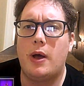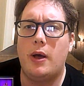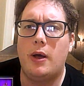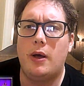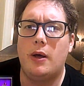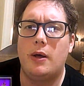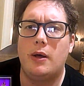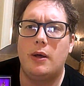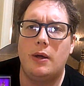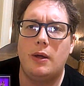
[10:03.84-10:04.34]

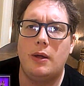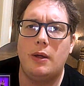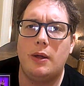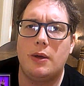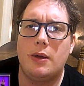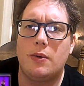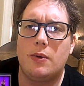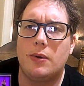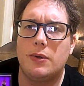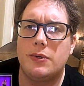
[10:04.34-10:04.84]

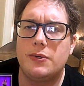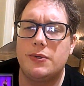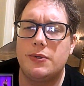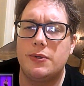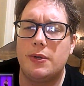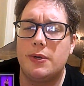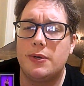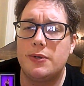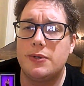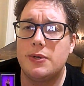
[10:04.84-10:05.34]
Of
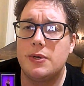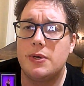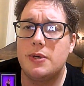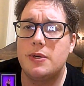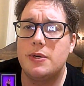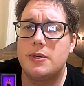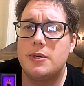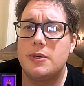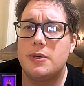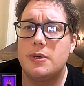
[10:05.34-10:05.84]
course, there's
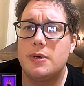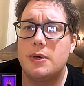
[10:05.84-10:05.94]
a